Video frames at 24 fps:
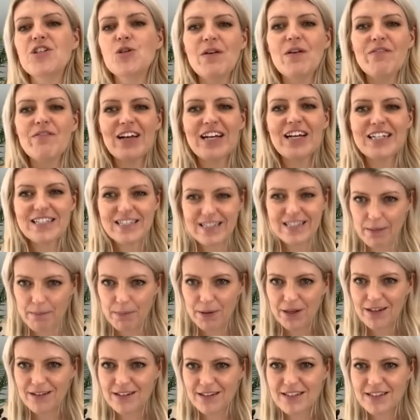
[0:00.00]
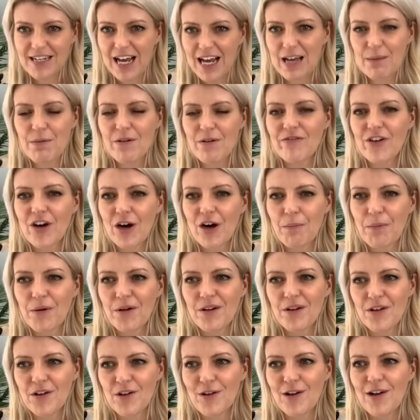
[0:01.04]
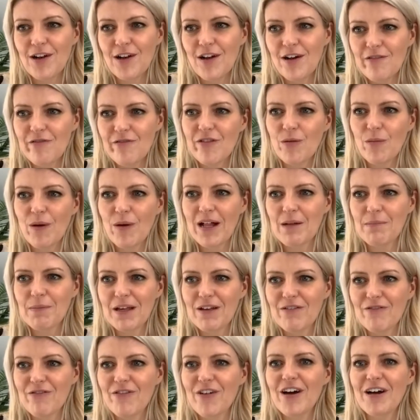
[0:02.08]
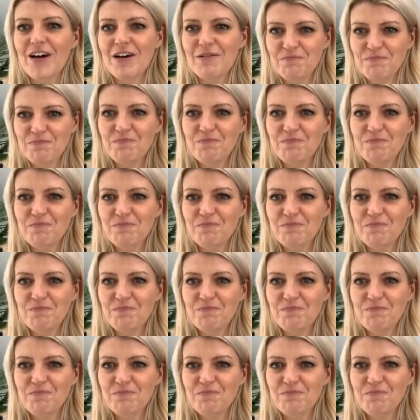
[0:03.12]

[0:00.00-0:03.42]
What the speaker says: Do you have like a typical type of couple who love the Wellbeing Farm?